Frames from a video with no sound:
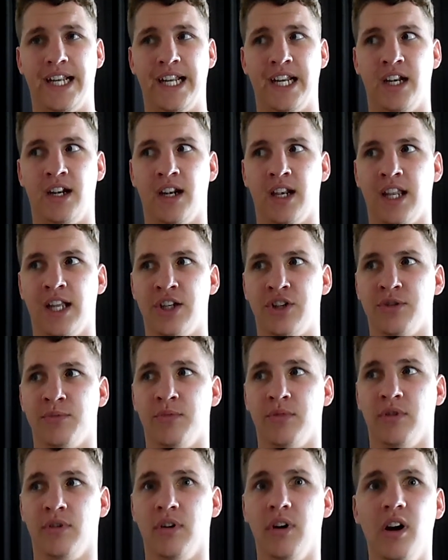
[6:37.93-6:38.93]

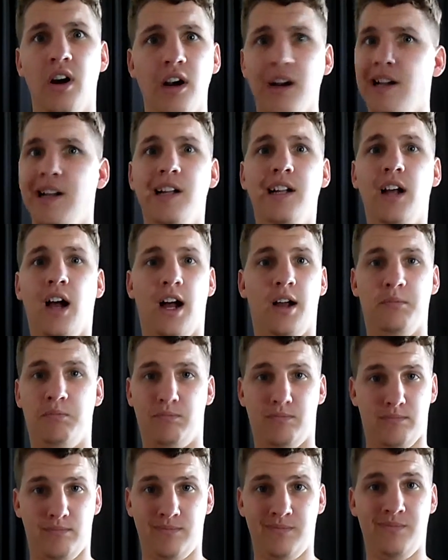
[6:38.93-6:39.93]
Ineligible.
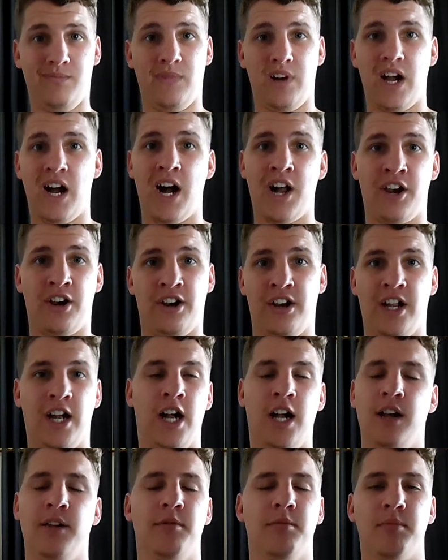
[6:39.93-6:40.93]
I don't
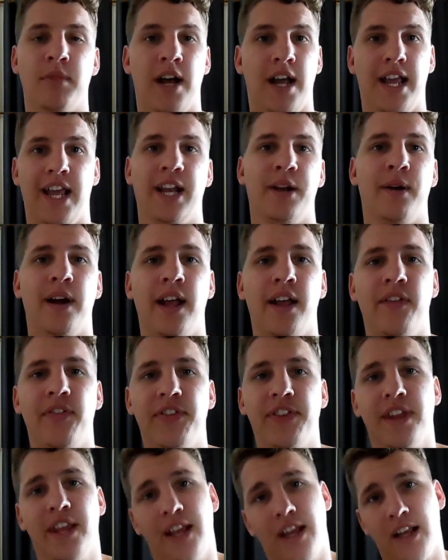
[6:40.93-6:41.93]
know. But anyway.
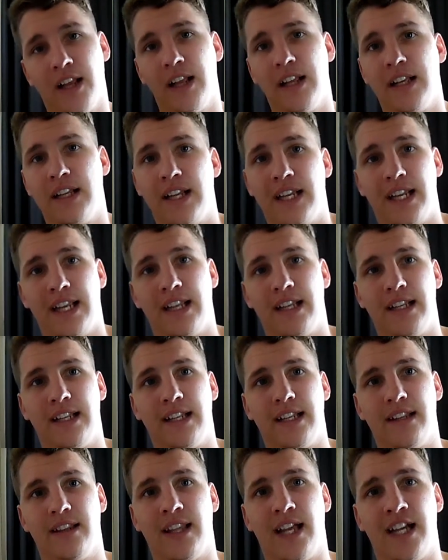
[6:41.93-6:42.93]

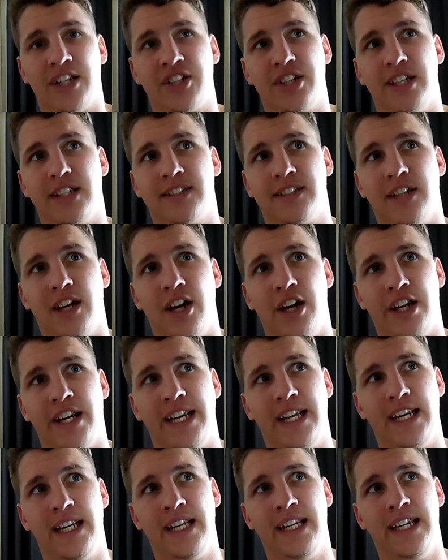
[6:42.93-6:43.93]
Last year, so
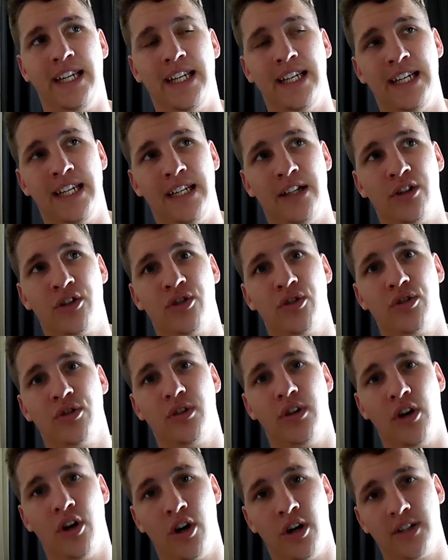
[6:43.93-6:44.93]
he
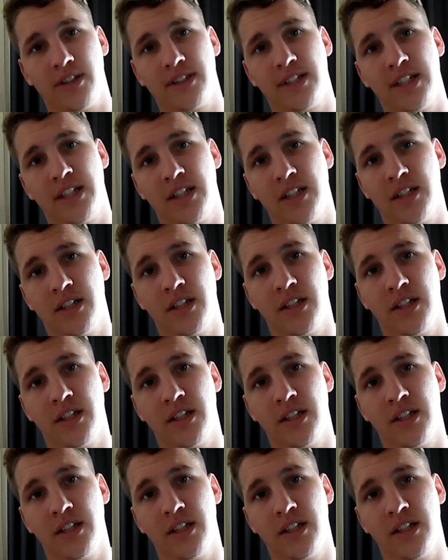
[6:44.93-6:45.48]
could not